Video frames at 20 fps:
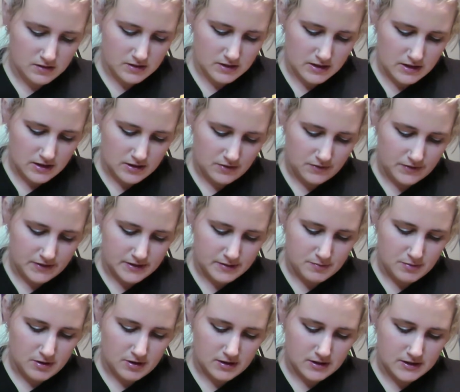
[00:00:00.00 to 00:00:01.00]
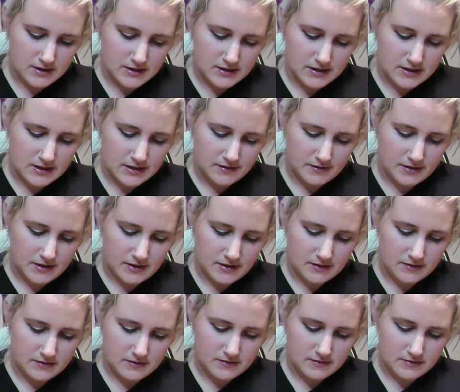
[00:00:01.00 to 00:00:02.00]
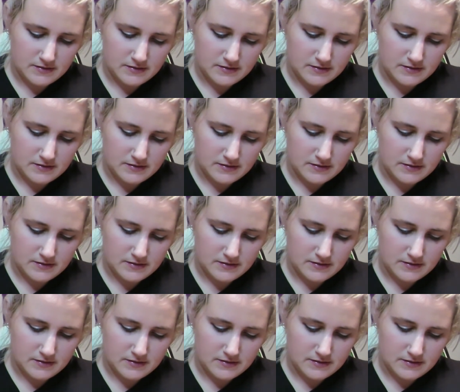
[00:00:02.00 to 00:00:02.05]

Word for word: to get through this polystyrene.